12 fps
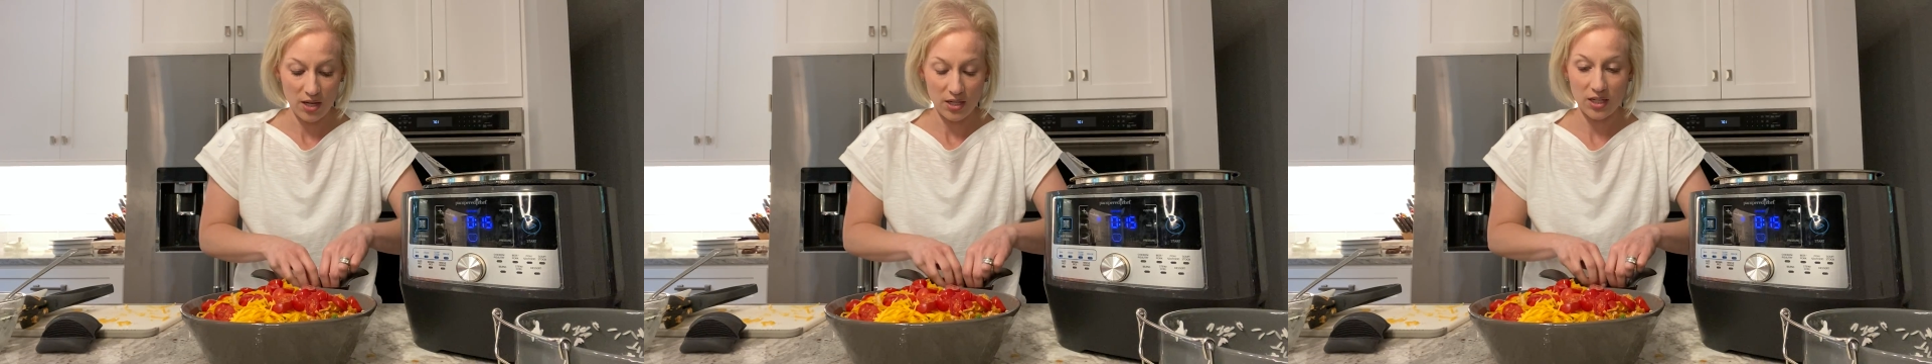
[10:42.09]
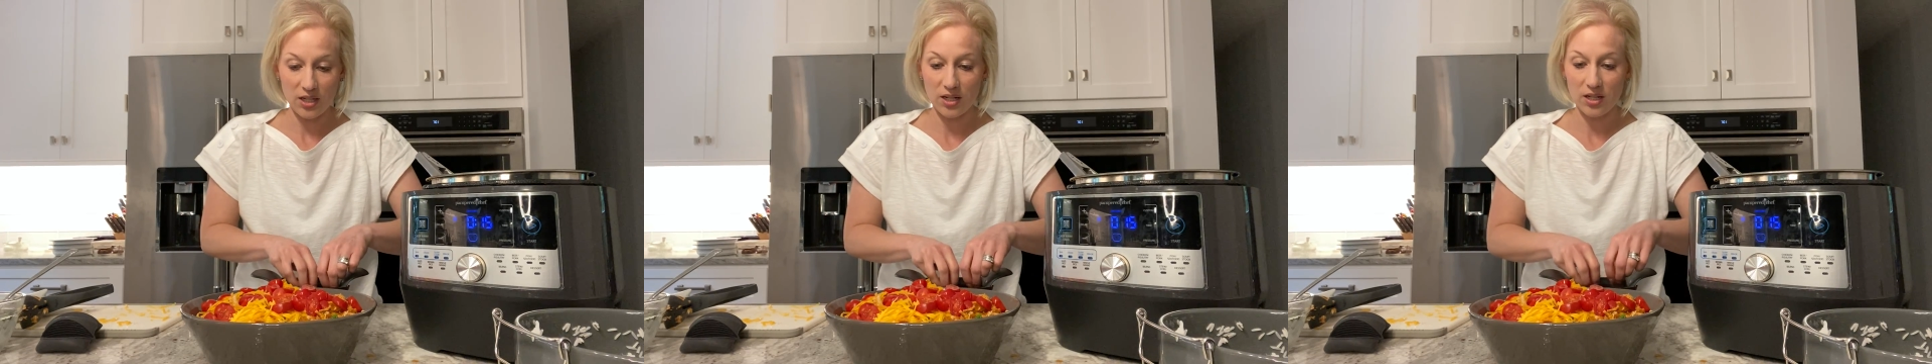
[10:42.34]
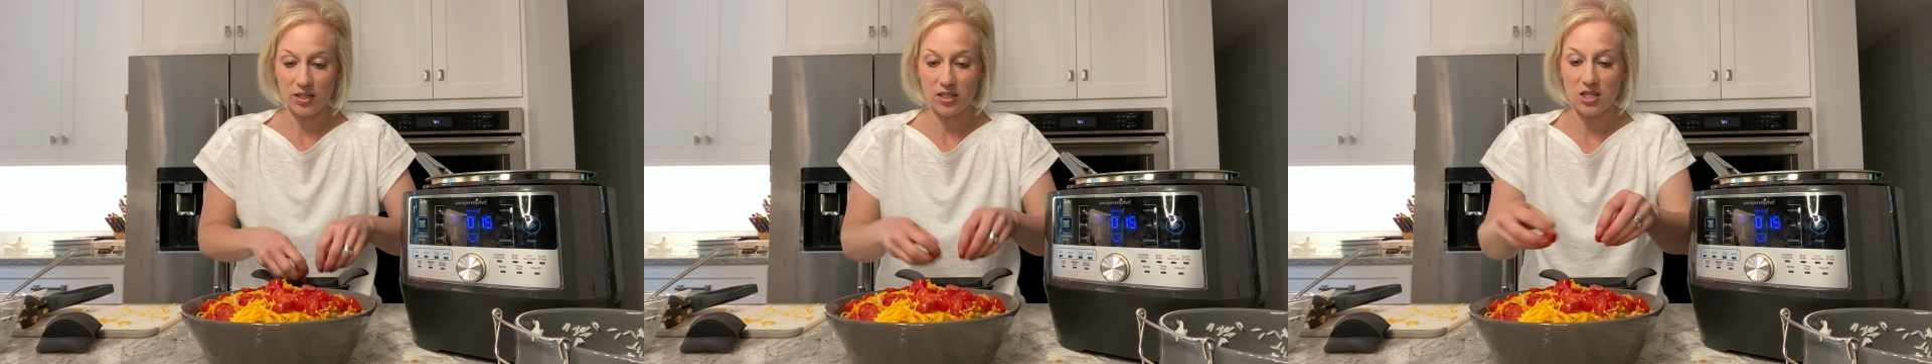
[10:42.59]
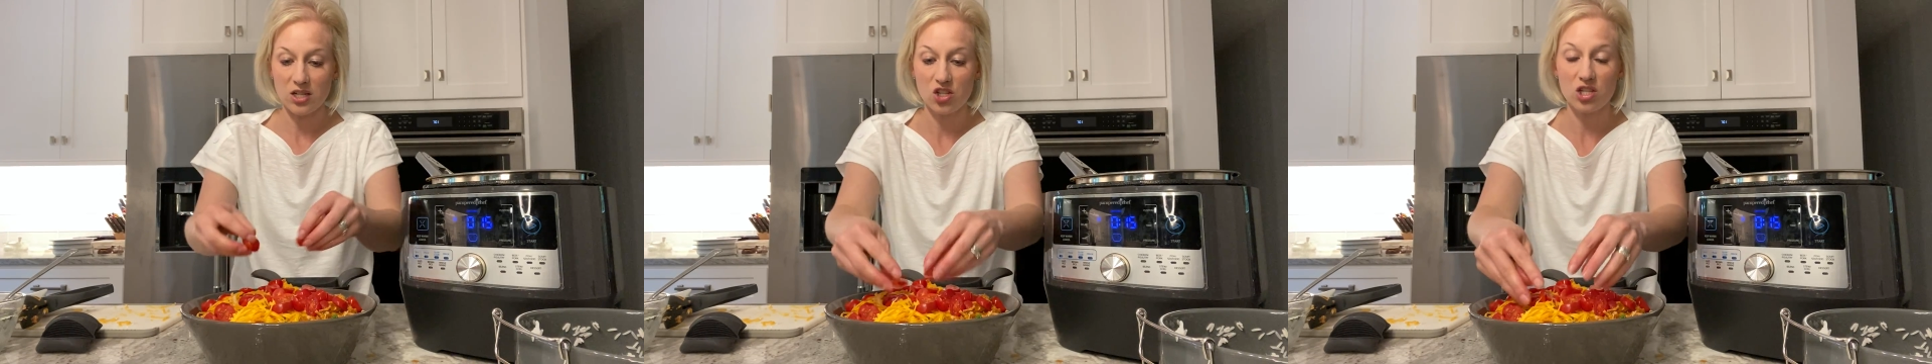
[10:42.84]
eat
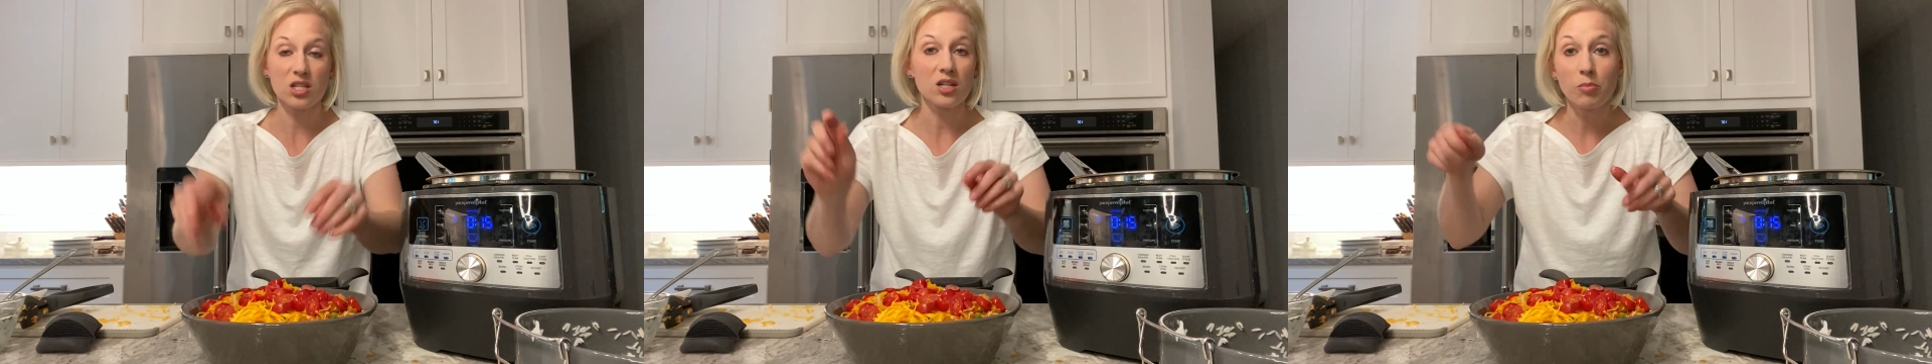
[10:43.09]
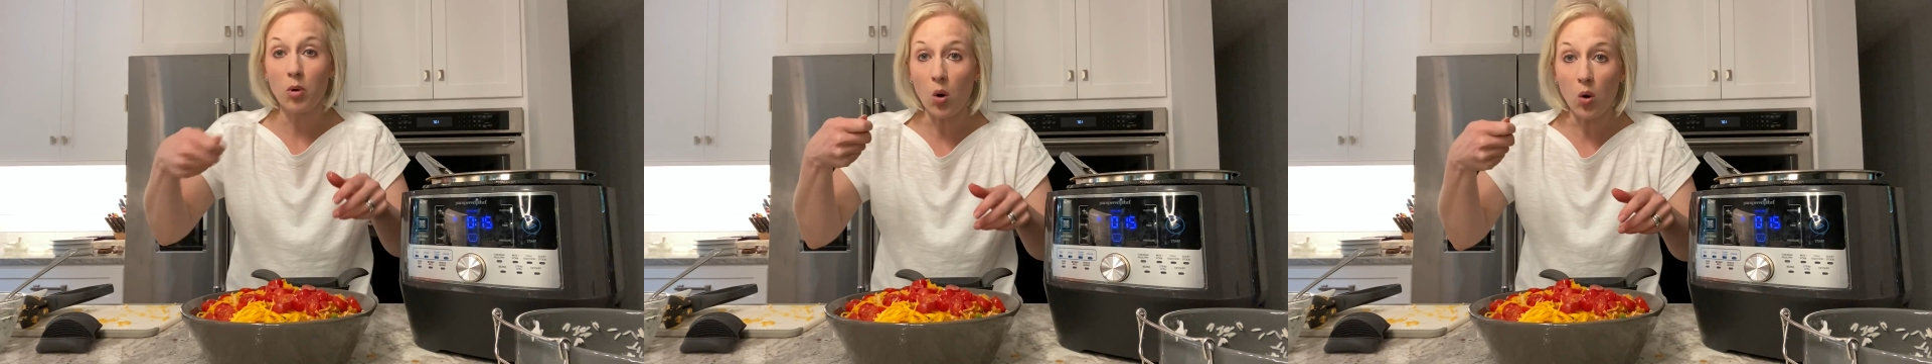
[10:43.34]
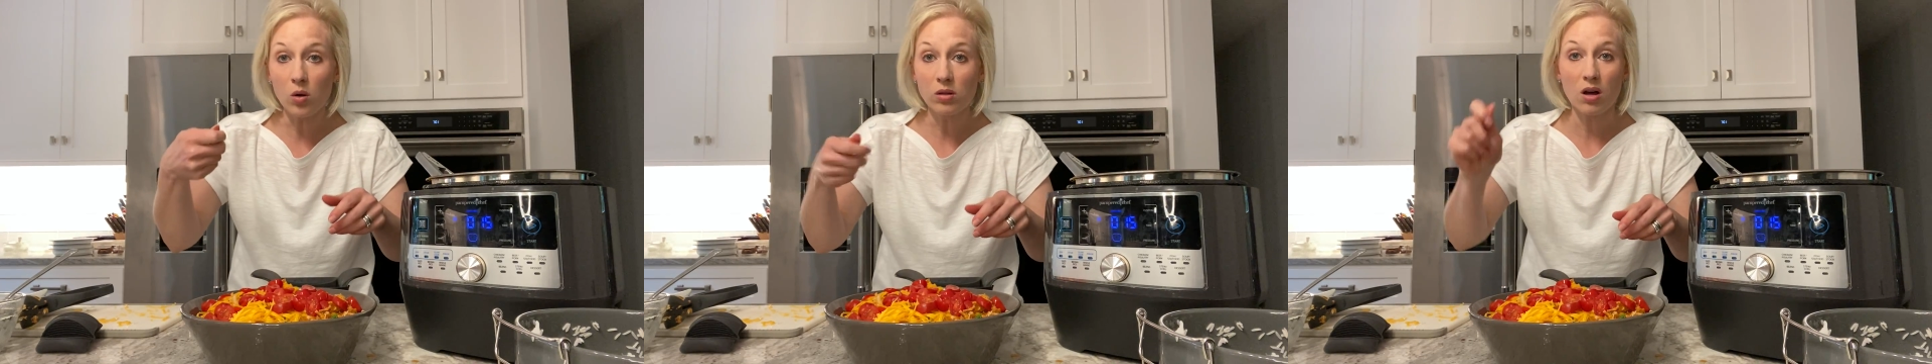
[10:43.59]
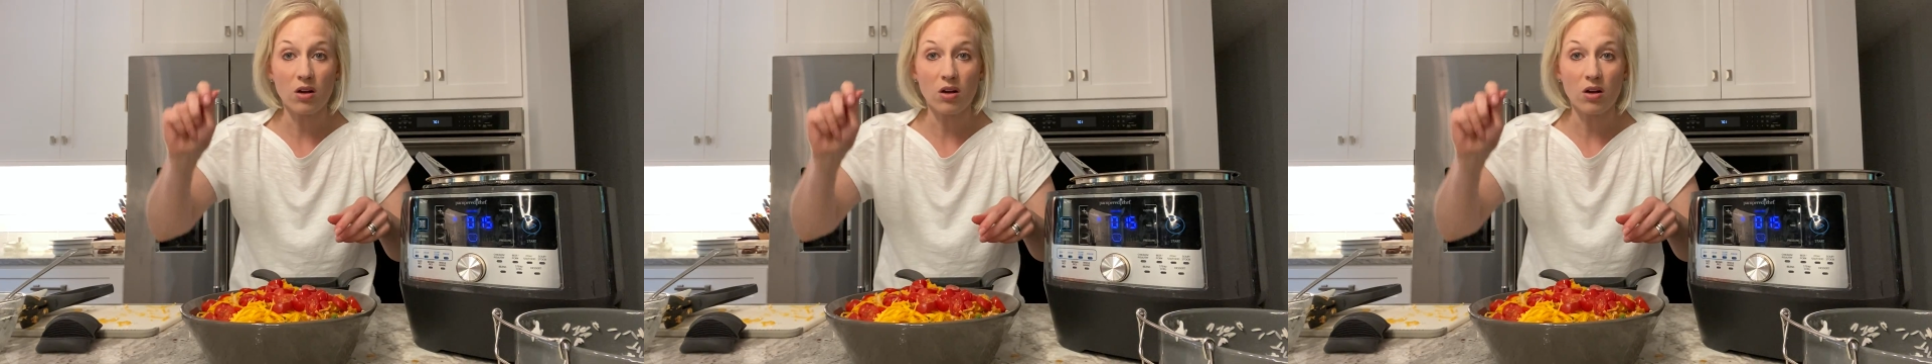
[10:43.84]
it just in a bowl.